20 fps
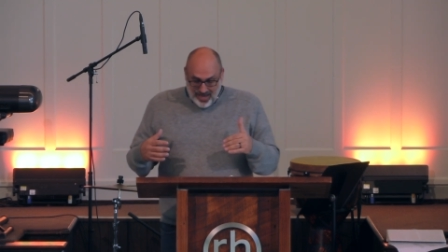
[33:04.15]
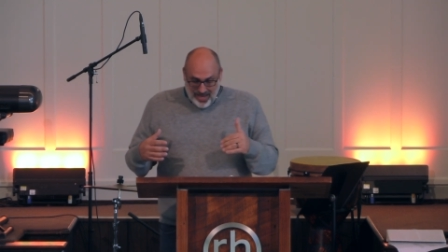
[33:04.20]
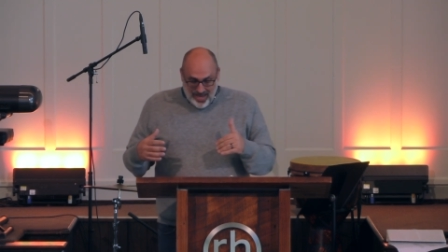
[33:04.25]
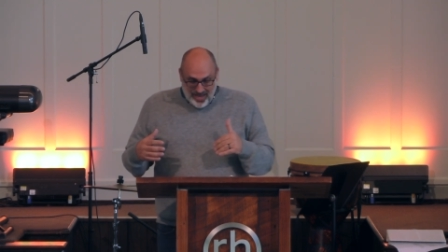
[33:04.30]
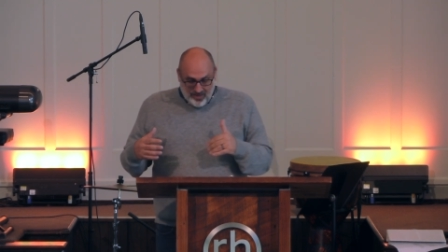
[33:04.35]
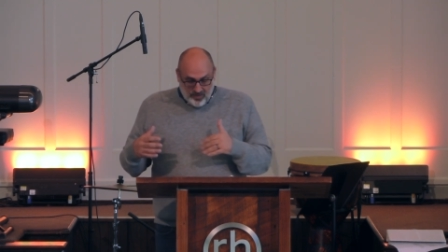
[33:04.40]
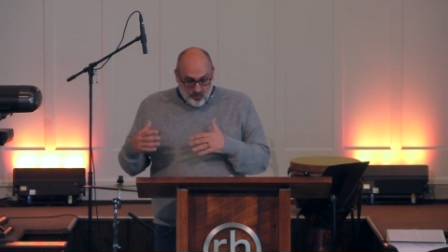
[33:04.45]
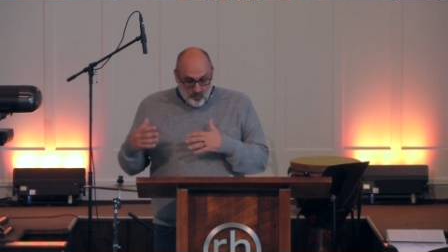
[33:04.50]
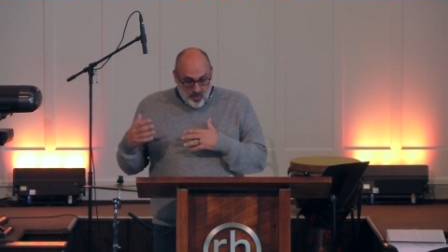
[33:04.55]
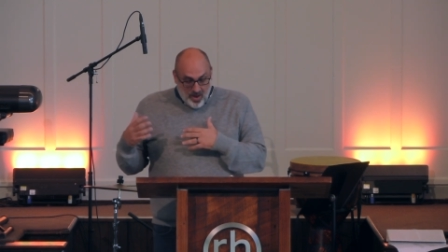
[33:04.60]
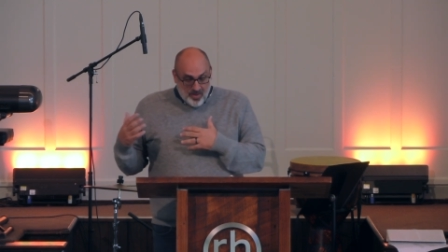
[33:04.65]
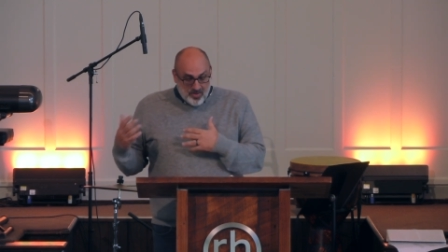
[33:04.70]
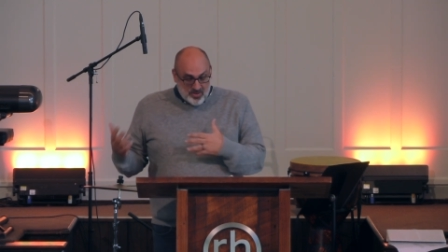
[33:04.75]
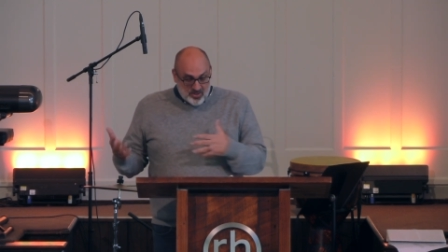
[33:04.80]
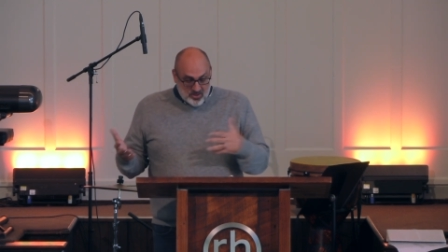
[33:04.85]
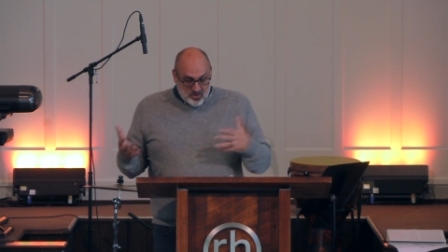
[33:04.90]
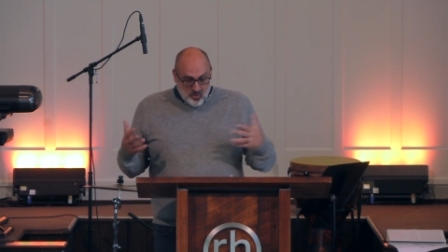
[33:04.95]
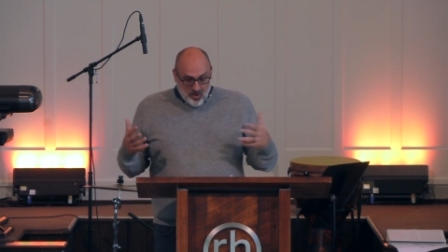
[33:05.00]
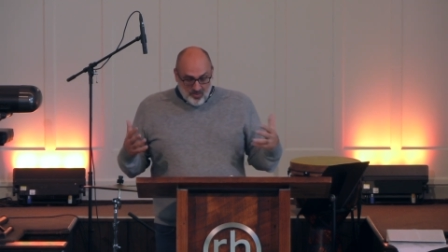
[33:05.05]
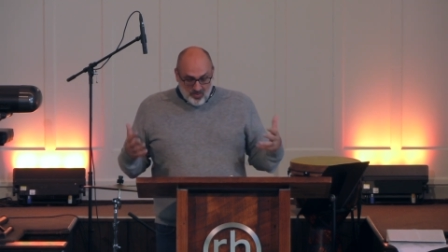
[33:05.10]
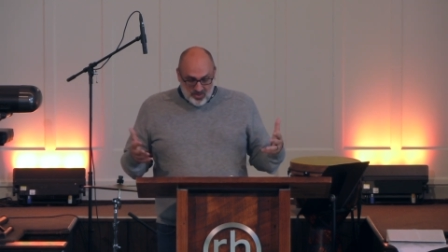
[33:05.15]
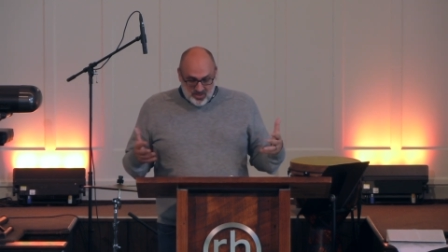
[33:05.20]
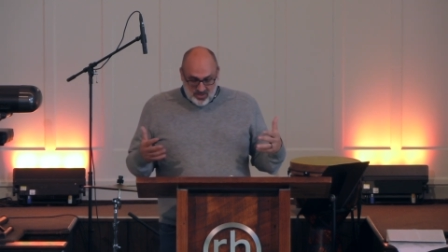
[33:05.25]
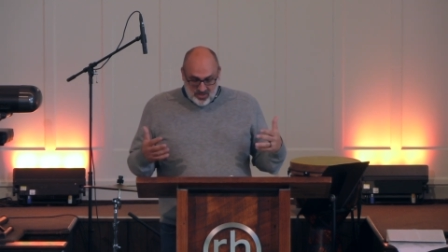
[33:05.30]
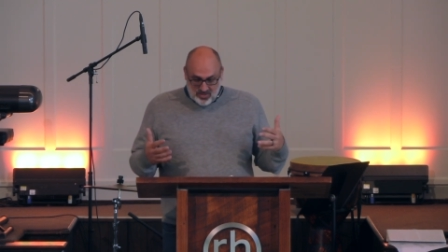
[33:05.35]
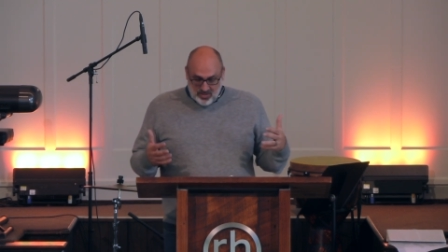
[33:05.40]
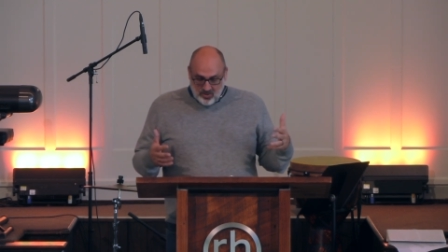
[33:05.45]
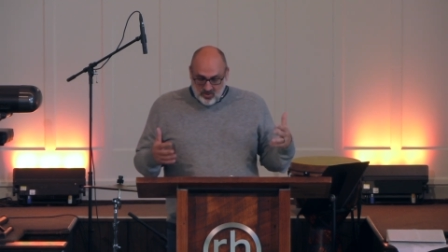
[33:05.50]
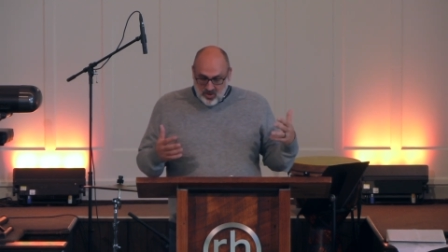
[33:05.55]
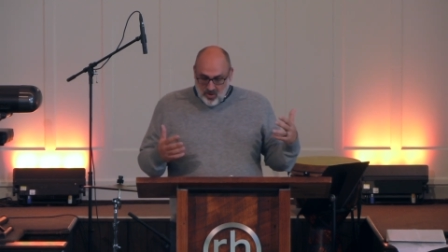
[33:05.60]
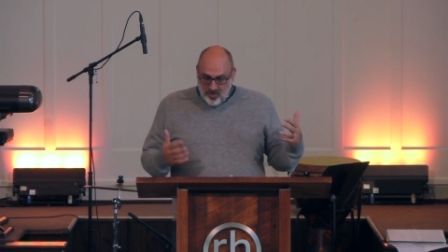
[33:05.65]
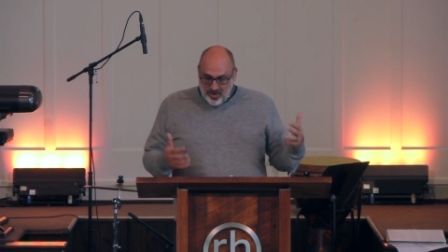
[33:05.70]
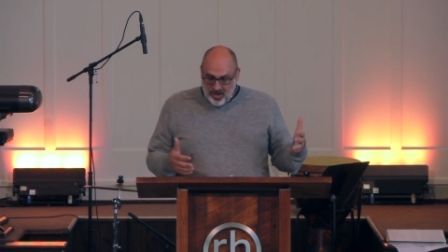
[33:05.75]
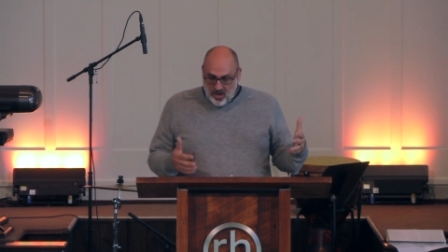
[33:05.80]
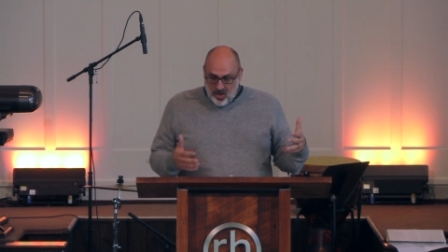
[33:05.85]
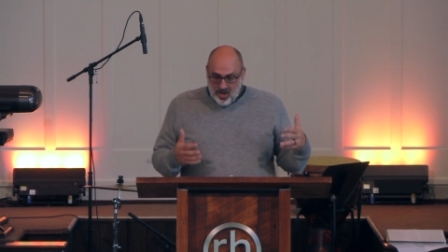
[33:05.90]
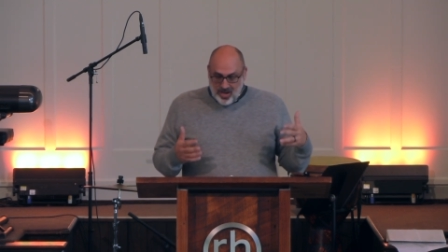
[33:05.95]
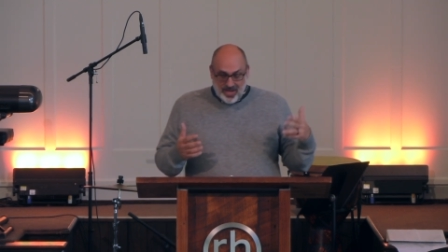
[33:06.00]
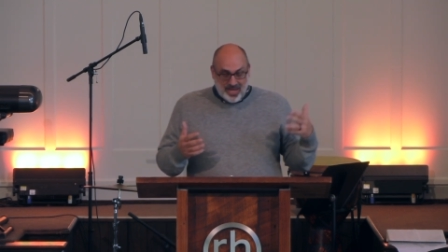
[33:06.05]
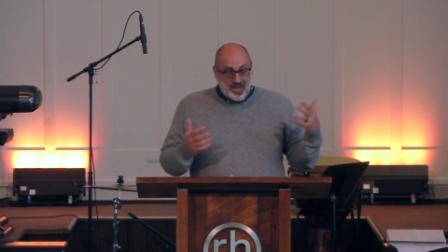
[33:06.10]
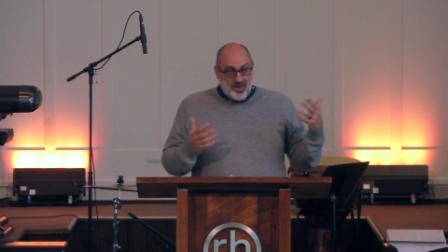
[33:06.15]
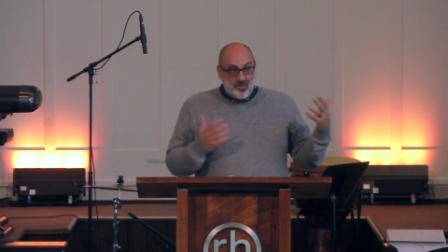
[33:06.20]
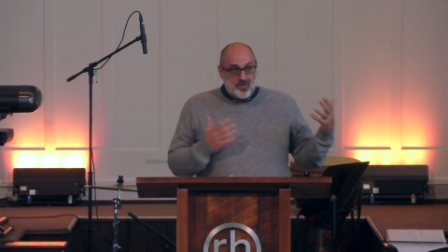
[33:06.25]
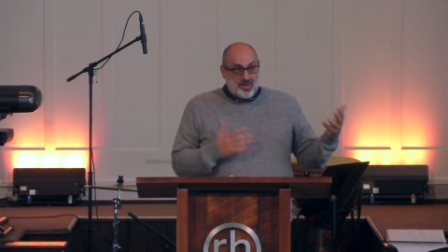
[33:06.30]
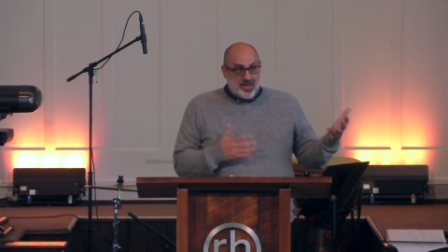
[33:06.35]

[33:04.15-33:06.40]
and while the storm was still going on, he,